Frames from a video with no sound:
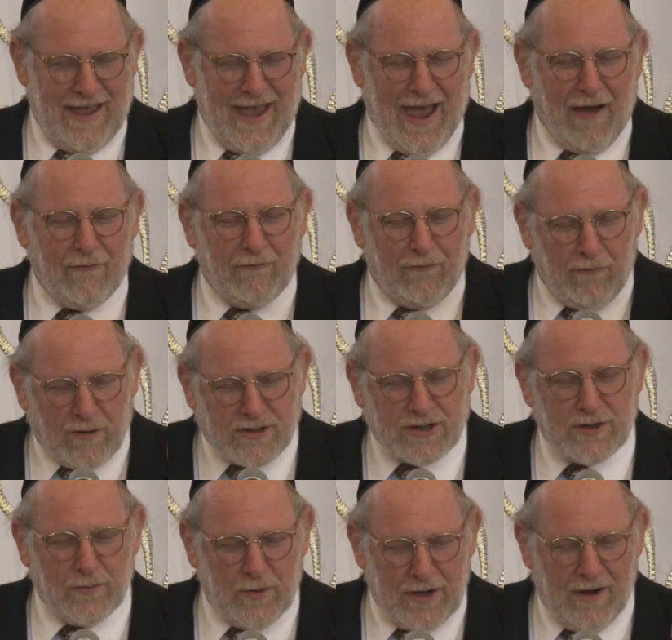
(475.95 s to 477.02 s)
How
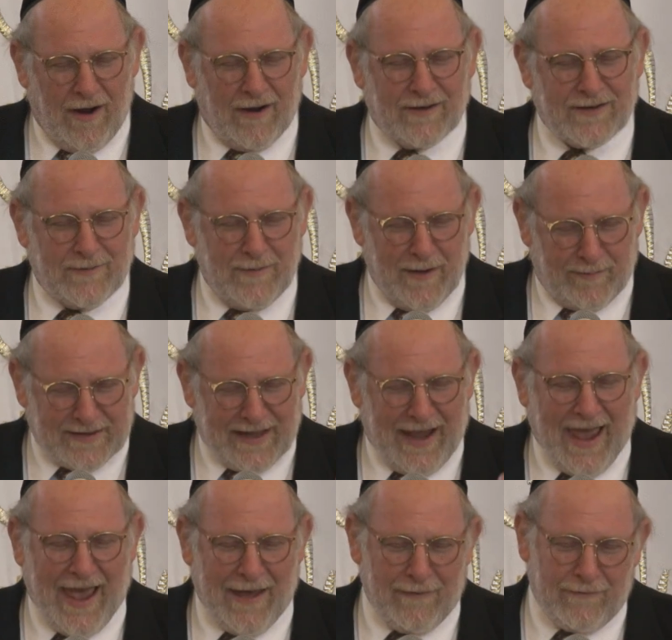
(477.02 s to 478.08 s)
fortunate we are to be able to
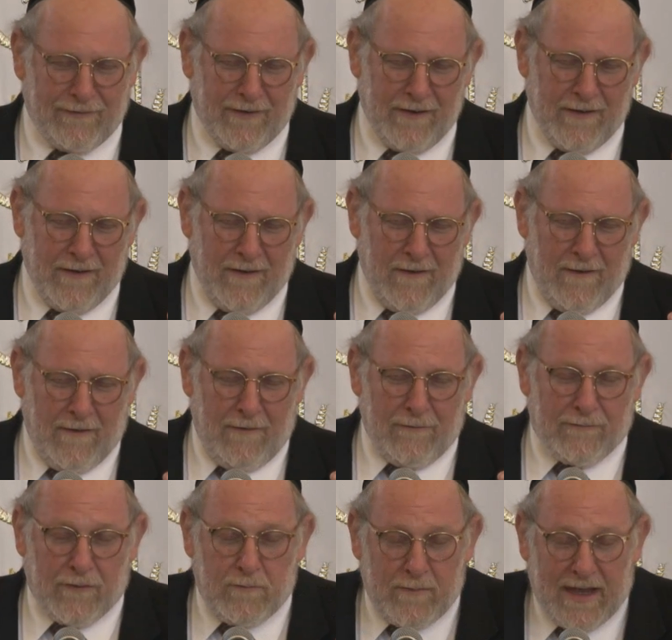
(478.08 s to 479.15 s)
have,
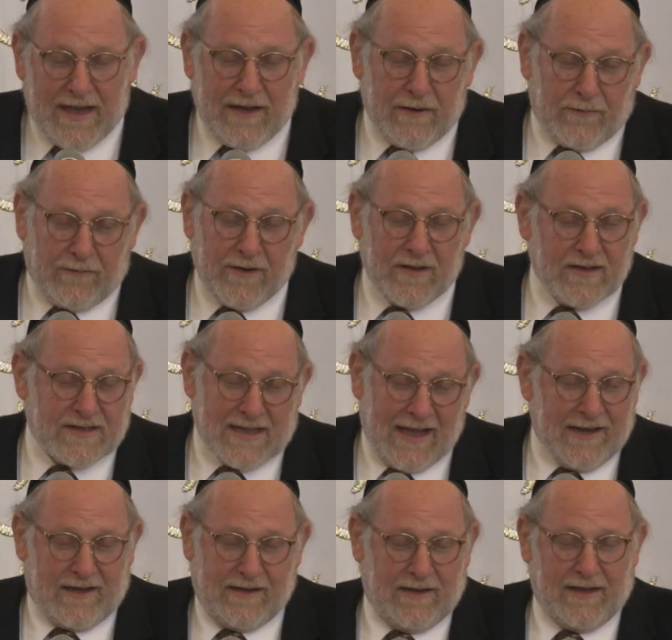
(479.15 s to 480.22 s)
for me it feels
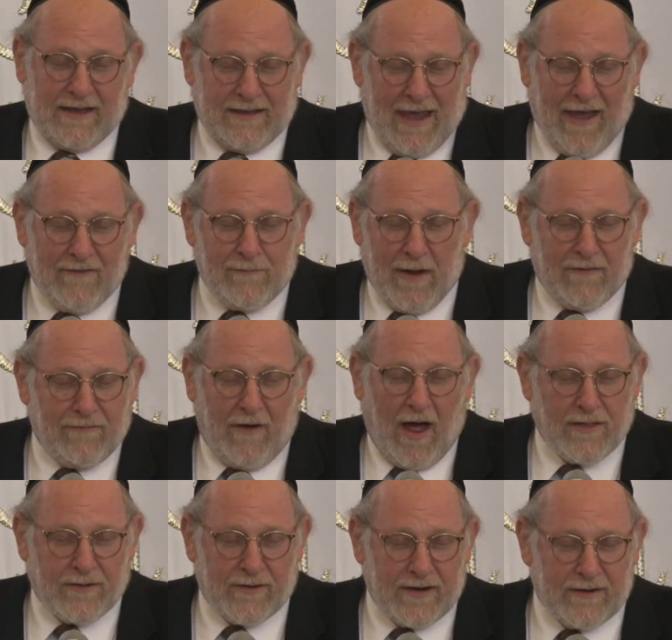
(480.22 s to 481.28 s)
like to have my
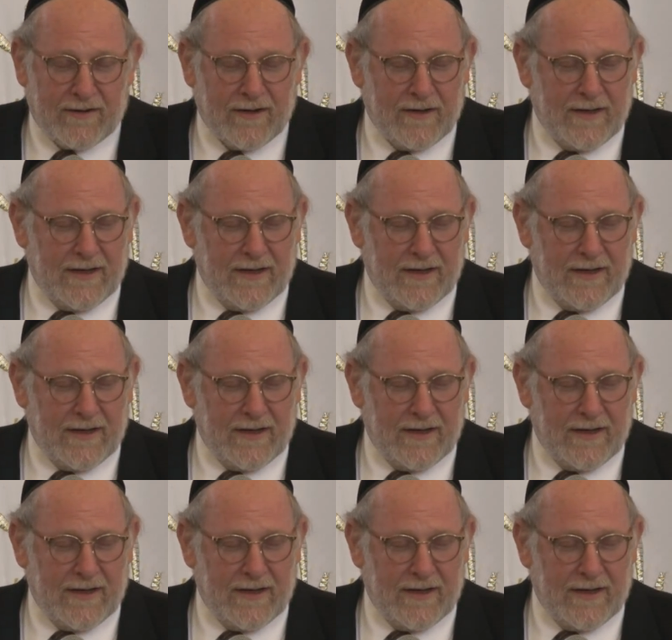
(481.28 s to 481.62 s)
father here,